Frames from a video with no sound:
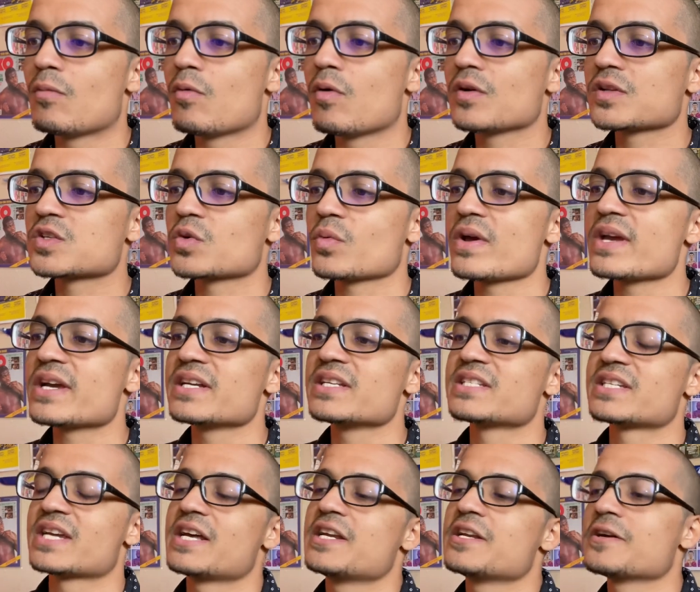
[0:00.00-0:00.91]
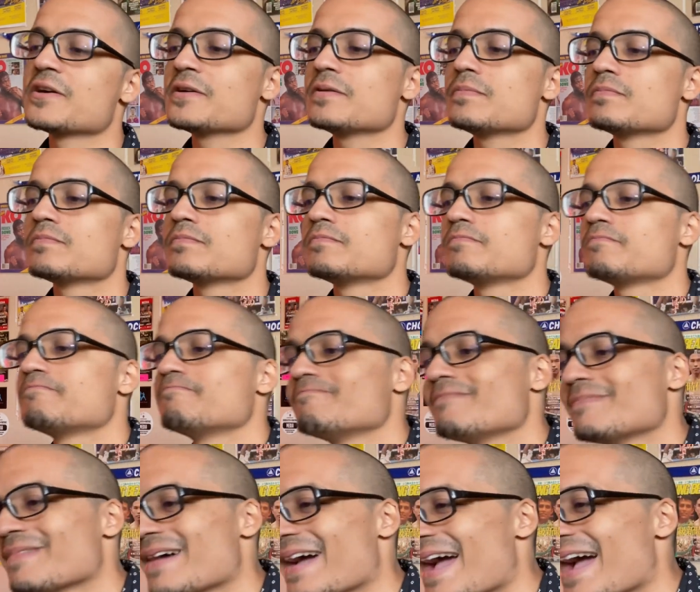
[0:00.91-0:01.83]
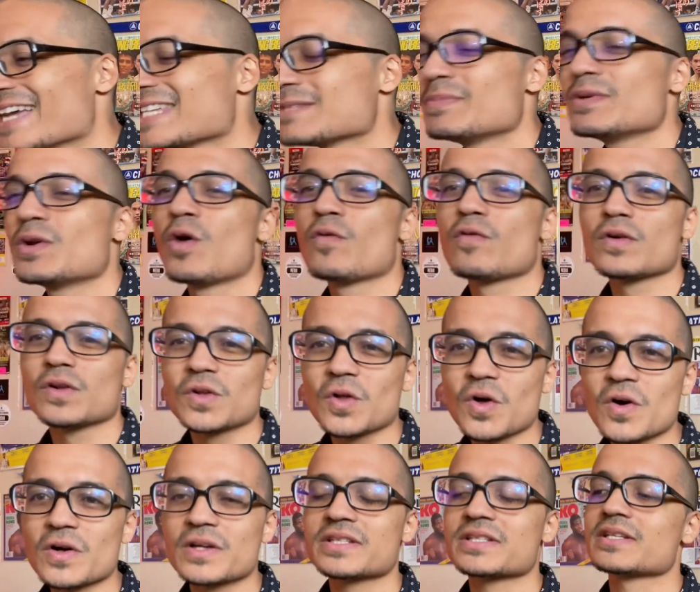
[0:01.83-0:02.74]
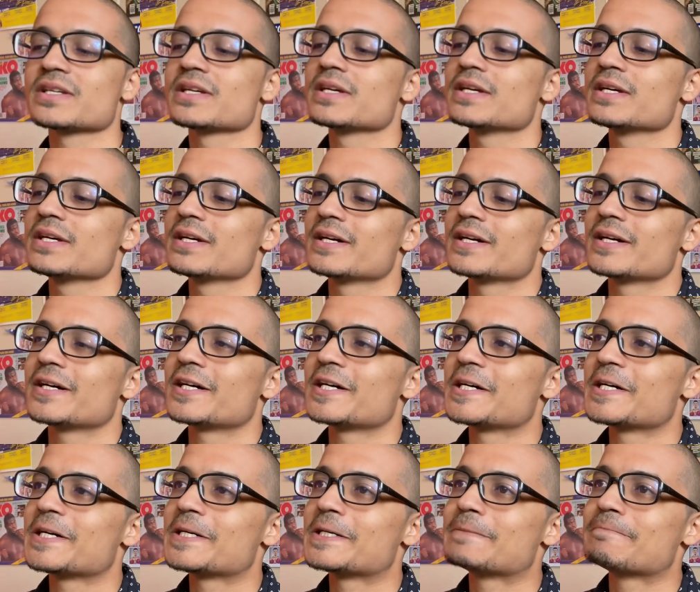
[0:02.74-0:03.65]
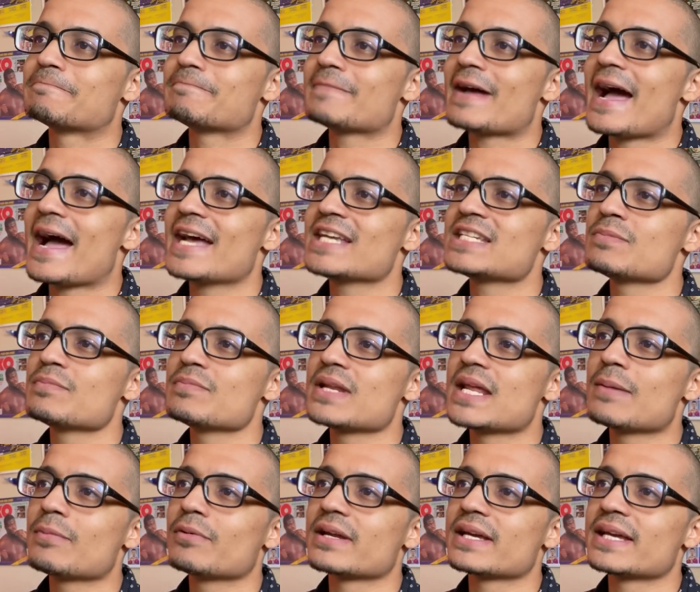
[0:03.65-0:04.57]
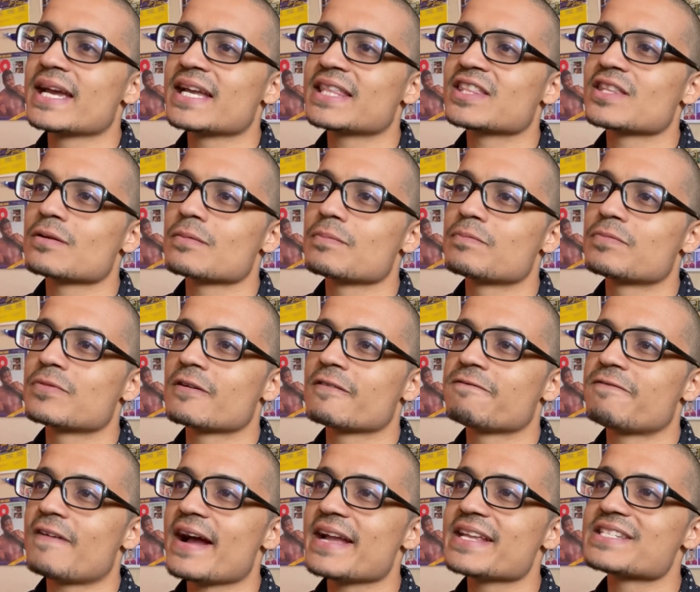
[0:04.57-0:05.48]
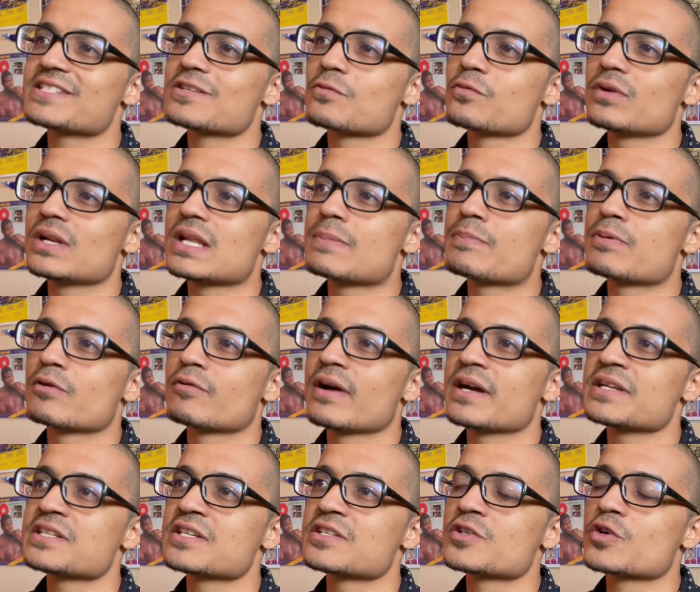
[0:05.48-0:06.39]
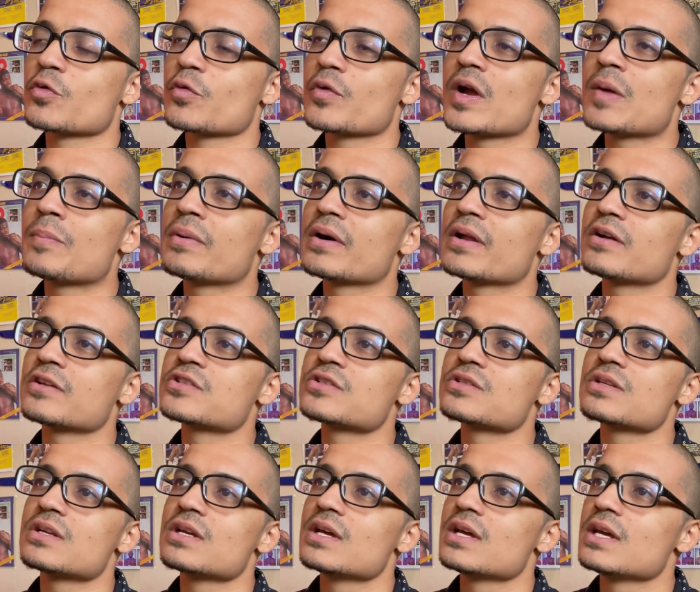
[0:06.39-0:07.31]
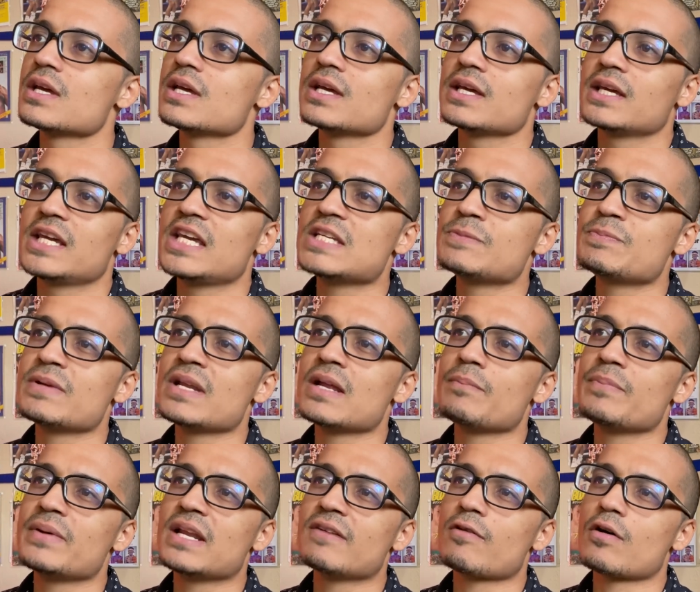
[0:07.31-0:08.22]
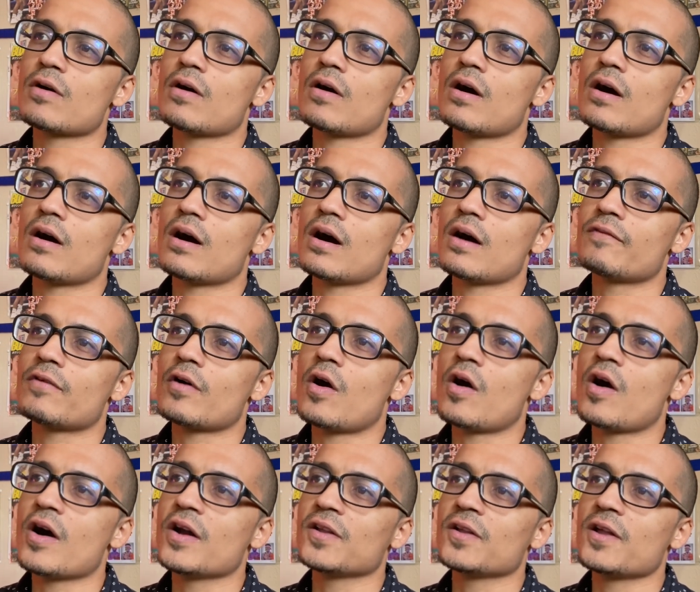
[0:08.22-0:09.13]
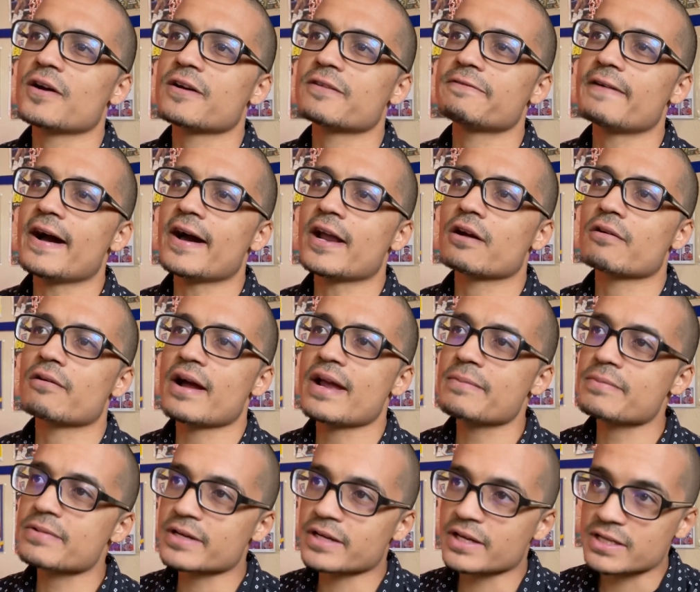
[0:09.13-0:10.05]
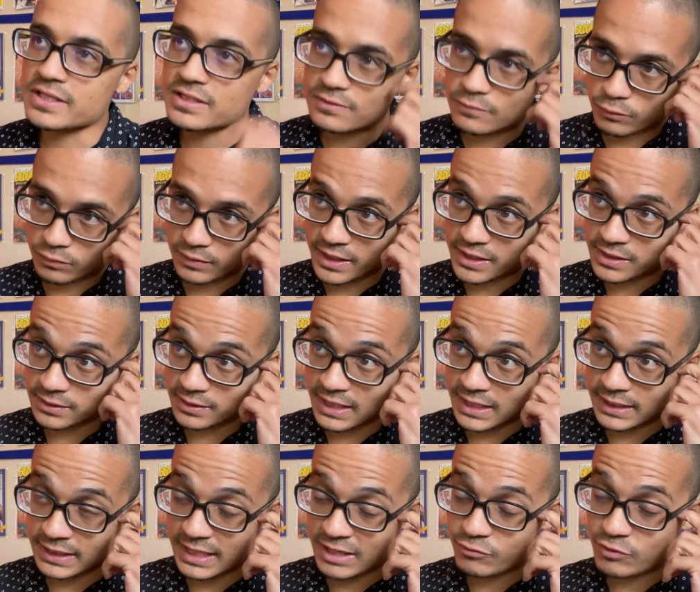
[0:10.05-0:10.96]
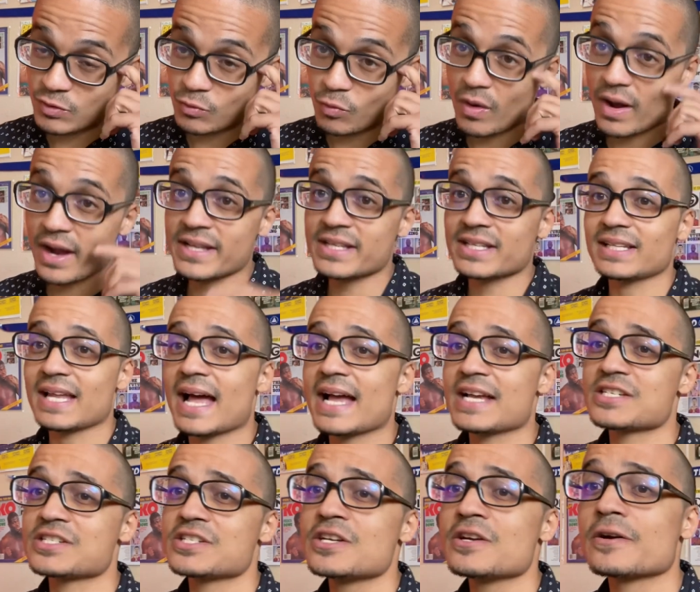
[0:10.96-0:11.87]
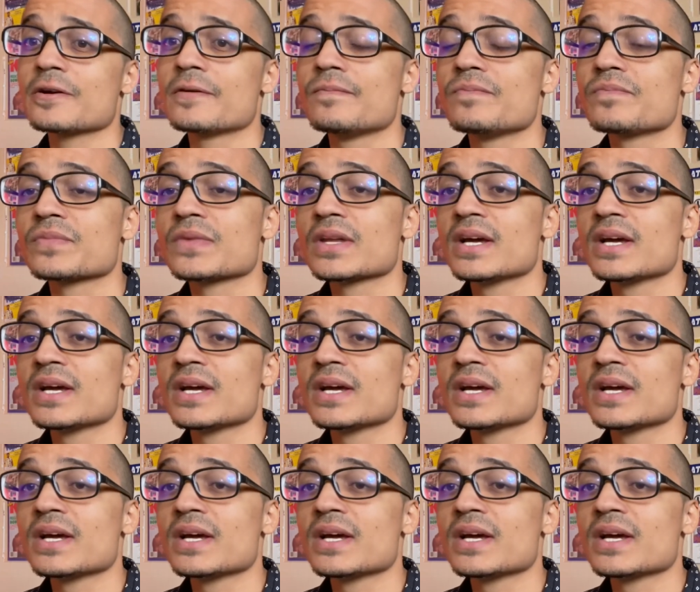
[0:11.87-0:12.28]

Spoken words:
welterweight contender, has been overlooked, hasn't been able to get the fights to really progress his career, but he's been a bit of a hard luck fighter, right? Because let's rewind to last year.